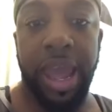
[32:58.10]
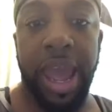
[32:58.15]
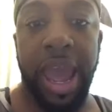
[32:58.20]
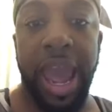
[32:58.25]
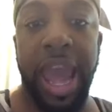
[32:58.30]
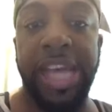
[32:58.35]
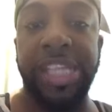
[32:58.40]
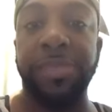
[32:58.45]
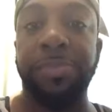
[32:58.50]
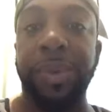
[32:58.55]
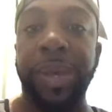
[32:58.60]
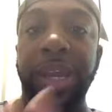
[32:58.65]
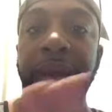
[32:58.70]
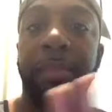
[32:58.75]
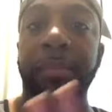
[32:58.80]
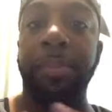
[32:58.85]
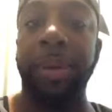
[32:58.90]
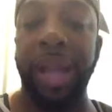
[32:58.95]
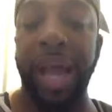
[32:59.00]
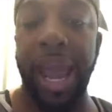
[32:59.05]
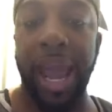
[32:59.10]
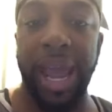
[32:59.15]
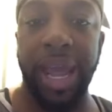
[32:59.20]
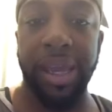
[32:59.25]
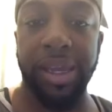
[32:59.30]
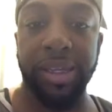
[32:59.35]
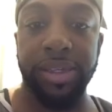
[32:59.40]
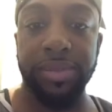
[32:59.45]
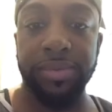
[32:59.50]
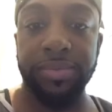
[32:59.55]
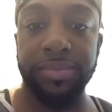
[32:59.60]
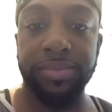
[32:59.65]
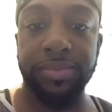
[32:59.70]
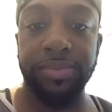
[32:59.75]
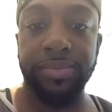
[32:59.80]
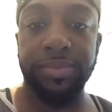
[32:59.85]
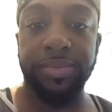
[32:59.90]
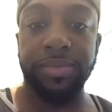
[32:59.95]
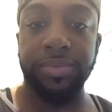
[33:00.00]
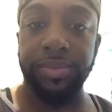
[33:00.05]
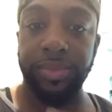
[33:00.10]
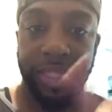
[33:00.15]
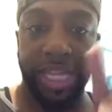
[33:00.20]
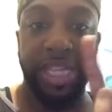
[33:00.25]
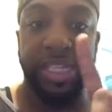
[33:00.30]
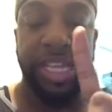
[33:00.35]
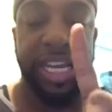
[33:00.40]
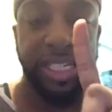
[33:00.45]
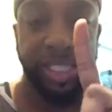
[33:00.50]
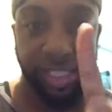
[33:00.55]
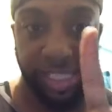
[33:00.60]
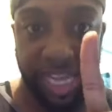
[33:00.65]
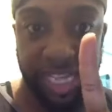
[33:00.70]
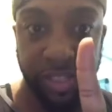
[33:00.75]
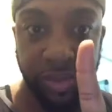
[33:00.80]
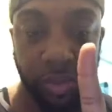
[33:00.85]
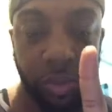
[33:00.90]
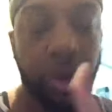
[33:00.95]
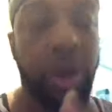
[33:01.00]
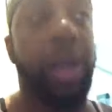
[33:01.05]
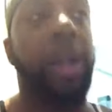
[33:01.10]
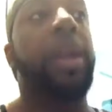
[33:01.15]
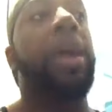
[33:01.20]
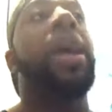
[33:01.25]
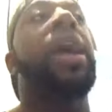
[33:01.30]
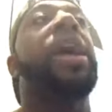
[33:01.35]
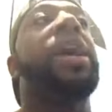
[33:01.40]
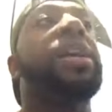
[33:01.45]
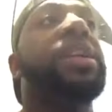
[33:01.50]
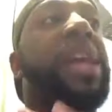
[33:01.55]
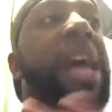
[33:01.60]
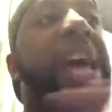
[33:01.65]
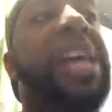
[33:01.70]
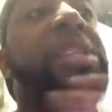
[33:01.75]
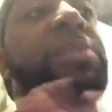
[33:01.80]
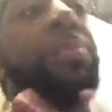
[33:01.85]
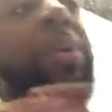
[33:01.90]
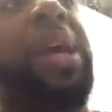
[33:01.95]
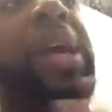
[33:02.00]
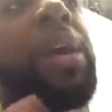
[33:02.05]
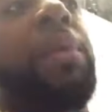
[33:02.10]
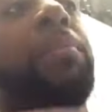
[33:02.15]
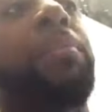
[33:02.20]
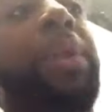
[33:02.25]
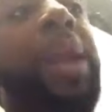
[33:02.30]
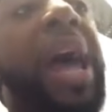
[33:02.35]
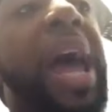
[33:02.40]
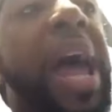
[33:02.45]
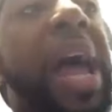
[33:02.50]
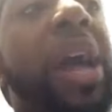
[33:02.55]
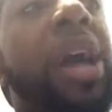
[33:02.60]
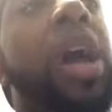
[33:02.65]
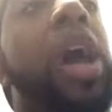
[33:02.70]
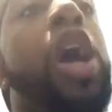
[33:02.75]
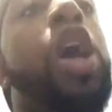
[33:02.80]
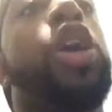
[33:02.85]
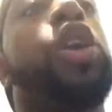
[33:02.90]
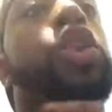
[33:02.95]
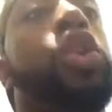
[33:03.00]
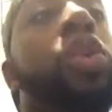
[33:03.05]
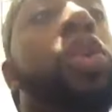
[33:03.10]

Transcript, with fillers: as being black, that, that's that's one. As being black, you